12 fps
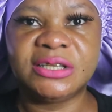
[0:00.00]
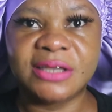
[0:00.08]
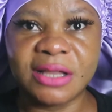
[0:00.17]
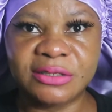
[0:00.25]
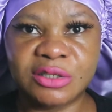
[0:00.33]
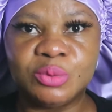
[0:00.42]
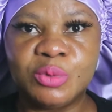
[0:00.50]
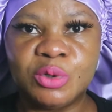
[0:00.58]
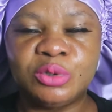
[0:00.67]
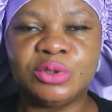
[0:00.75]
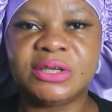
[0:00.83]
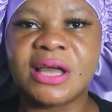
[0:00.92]
it gets
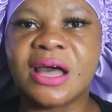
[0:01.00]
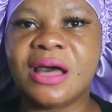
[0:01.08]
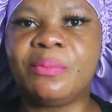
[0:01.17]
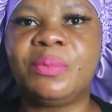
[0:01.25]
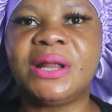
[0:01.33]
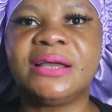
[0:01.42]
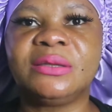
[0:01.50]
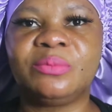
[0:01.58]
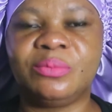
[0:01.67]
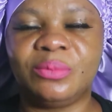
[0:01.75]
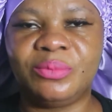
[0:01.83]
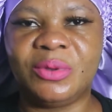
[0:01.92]
smooth. You can apply
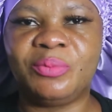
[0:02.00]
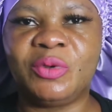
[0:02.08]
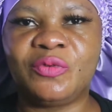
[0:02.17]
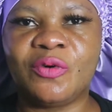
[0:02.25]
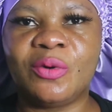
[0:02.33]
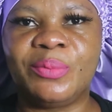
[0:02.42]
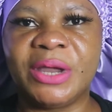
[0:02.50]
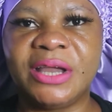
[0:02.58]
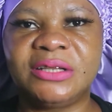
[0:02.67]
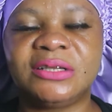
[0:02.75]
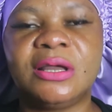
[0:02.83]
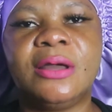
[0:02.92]
before
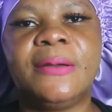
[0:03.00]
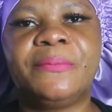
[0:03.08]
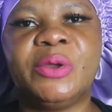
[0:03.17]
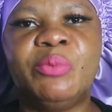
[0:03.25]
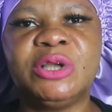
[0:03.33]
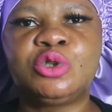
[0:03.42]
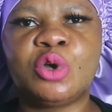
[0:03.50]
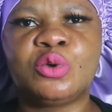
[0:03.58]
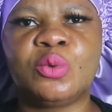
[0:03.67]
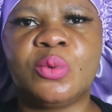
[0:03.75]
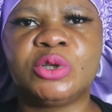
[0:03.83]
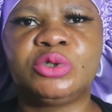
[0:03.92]
bed, but make sure
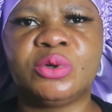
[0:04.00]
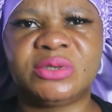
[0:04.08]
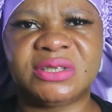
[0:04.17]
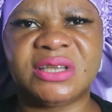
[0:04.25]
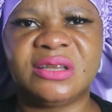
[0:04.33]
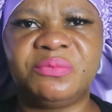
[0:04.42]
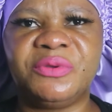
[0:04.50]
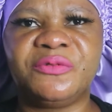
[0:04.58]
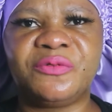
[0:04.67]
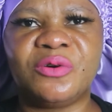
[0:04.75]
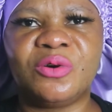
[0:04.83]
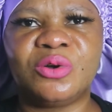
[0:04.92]
you wash your skin
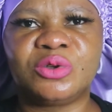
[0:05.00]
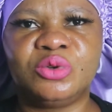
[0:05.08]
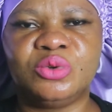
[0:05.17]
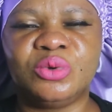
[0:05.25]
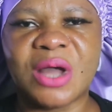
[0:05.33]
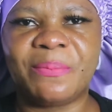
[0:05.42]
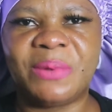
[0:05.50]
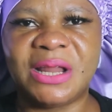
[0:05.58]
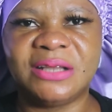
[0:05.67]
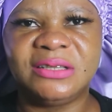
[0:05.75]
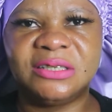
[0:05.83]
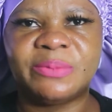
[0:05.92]
before you
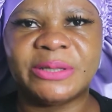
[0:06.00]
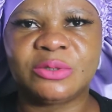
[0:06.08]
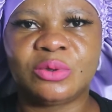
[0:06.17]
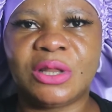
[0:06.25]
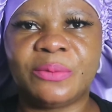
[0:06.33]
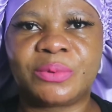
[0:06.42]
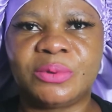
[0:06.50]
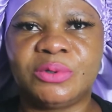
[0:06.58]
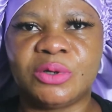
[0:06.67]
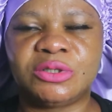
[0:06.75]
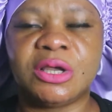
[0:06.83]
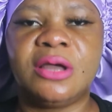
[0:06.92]
apply this particular
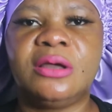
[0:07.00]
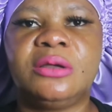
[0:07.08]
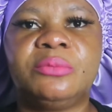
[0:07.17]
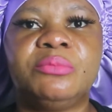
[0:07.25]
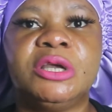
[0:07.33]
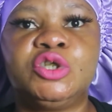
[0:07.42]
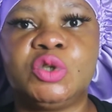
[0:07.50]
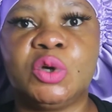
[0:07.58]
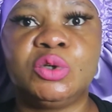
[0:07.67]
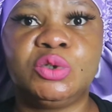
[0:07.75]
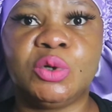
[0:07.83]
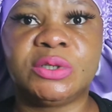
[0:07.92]
product. Make
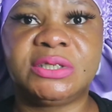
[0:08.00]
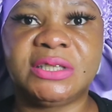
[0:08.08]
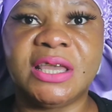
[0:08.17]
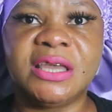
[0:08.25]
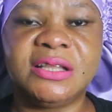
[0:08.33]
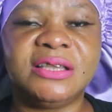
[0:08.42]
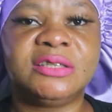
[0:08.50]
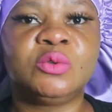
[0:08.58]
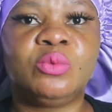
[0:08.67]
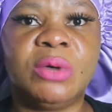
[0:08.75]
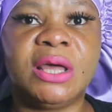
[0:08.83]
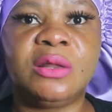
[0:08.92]
sure your skin is
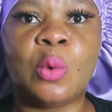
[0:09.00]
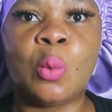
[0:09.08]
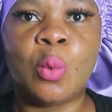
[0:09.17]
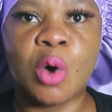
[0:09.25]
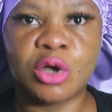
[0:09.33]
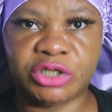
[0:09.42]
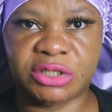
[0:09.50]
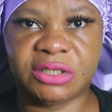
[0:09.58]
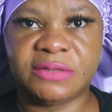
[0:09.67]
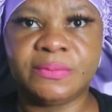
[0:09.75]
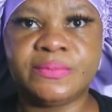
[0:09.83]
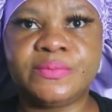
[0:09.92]
well washed